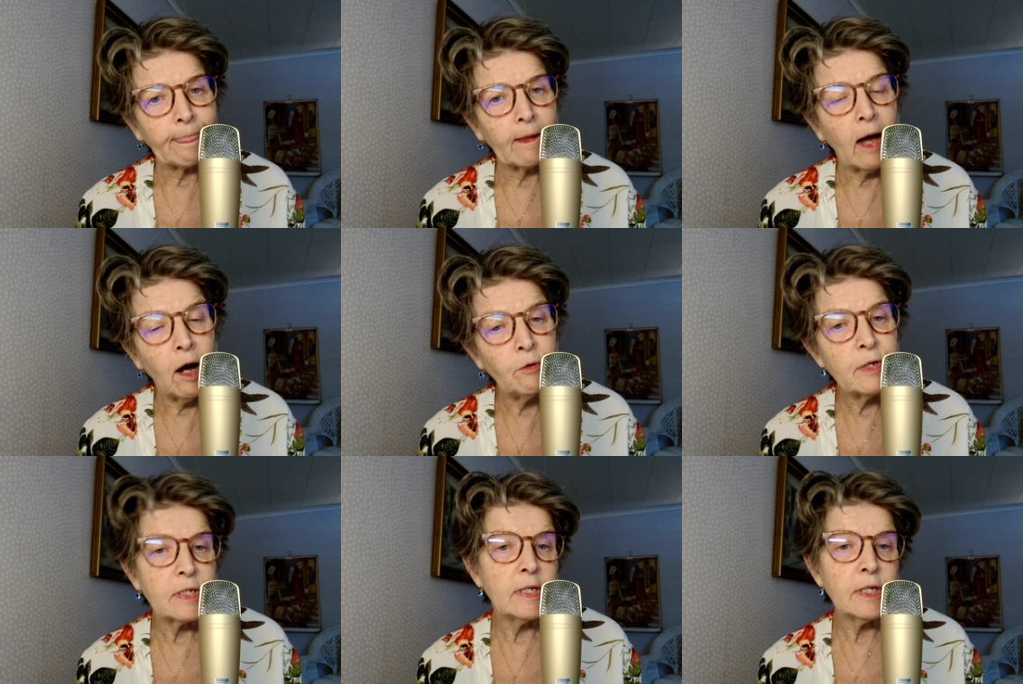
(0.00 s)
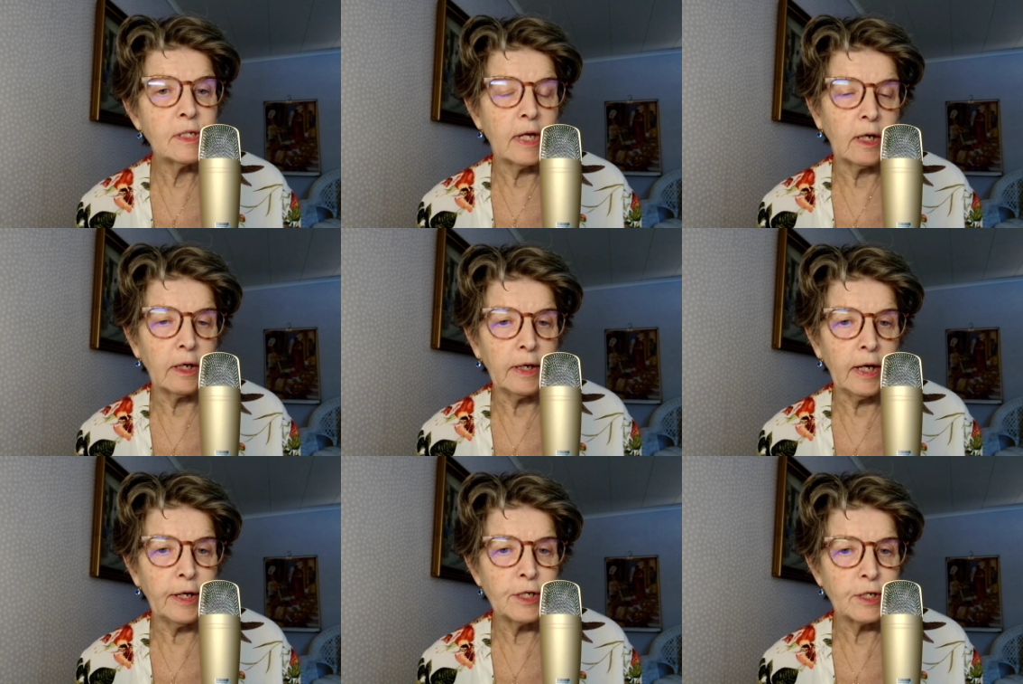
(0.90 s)
how is this
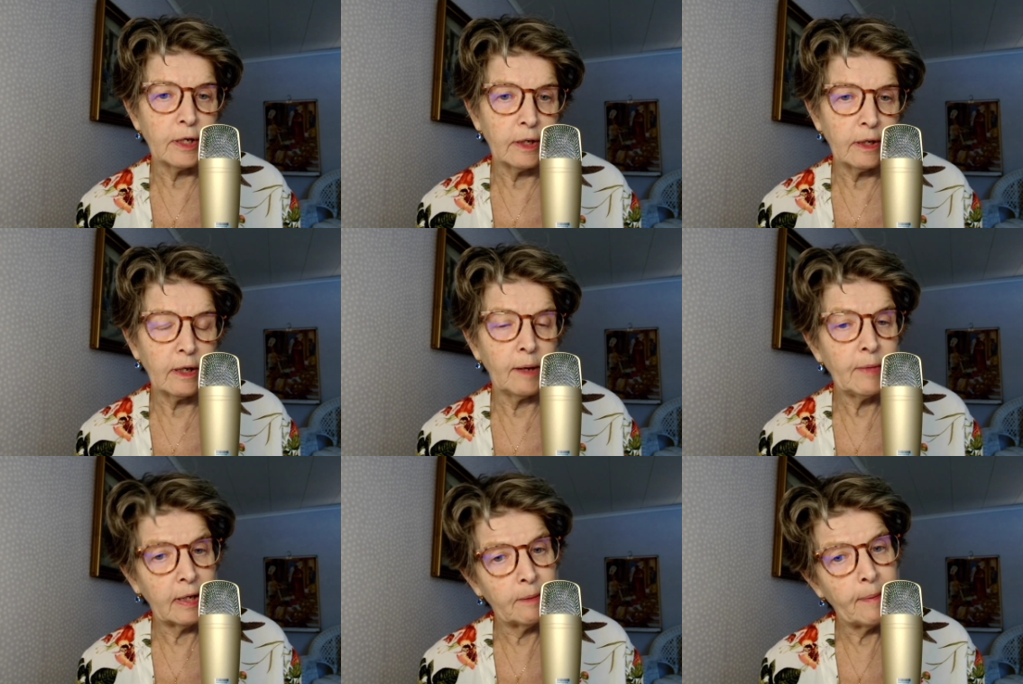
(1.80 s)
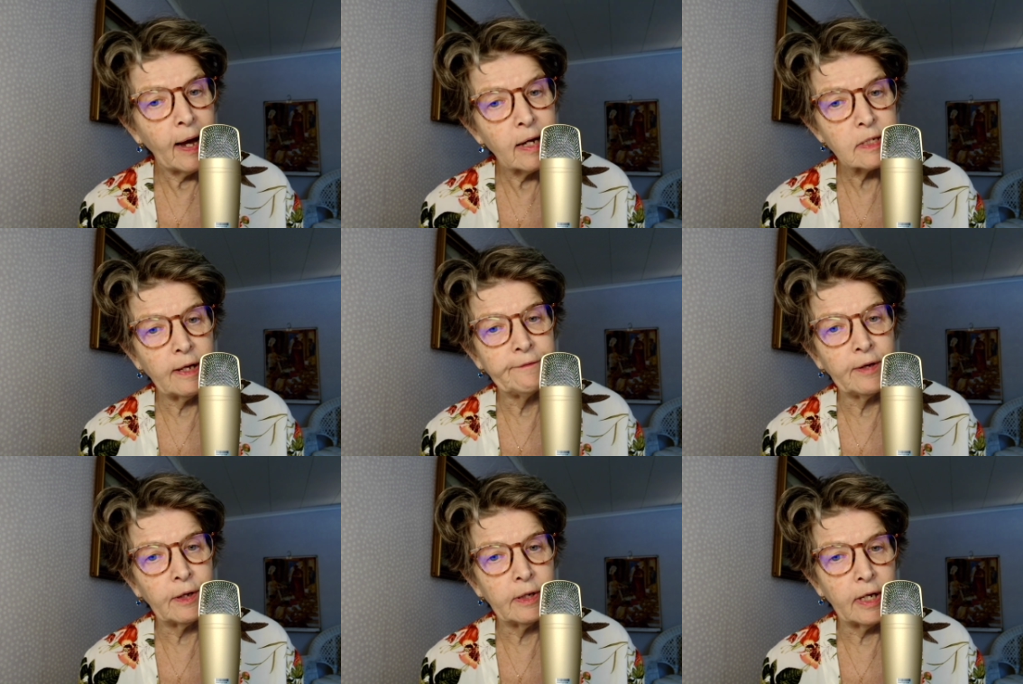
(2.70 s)
incarnation, I mean the past life
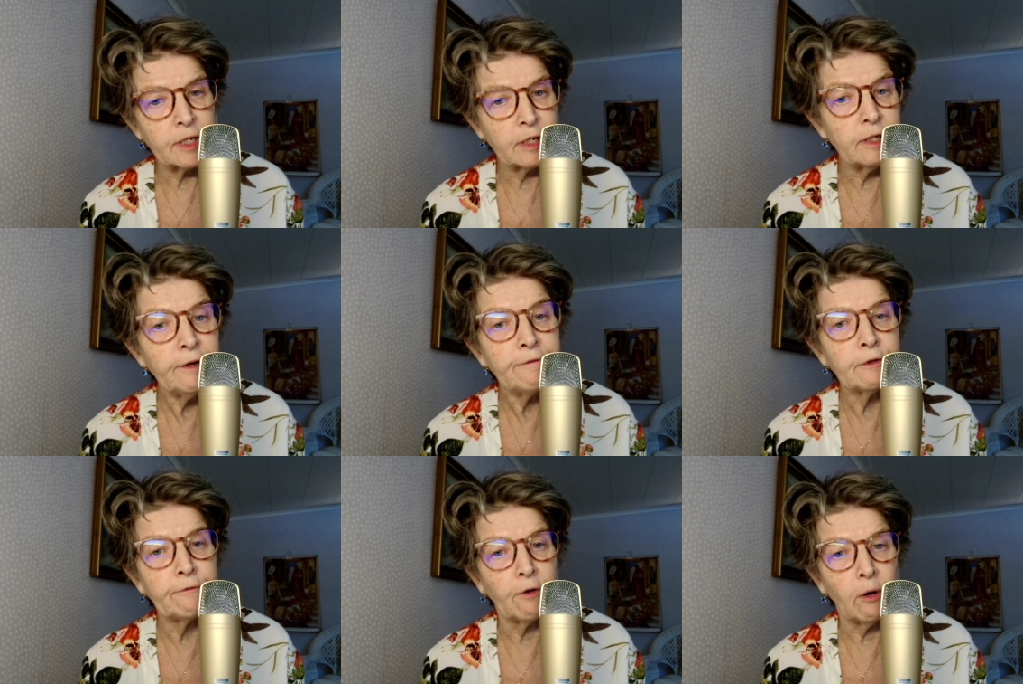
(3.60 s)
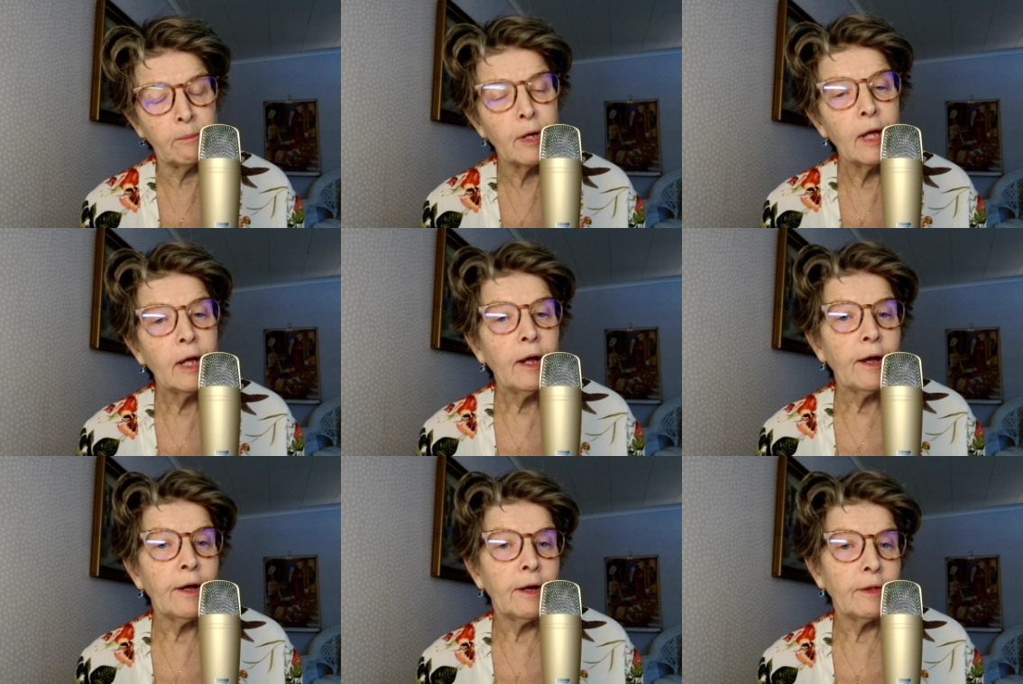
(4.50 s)
incarnation, different from
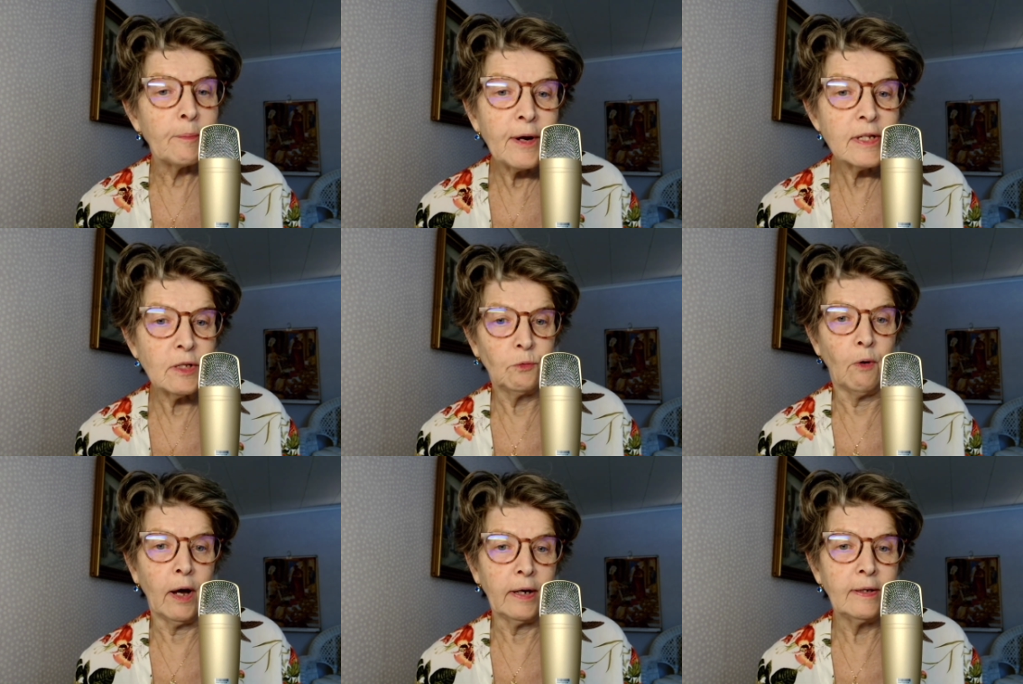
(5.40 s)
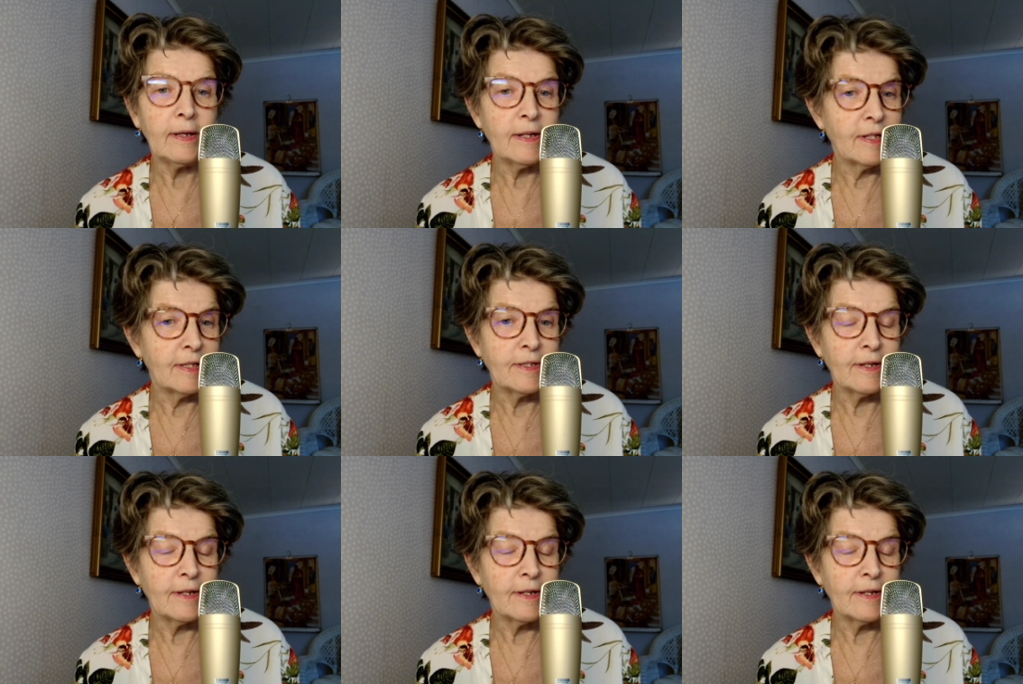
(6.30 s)
the present one? Is it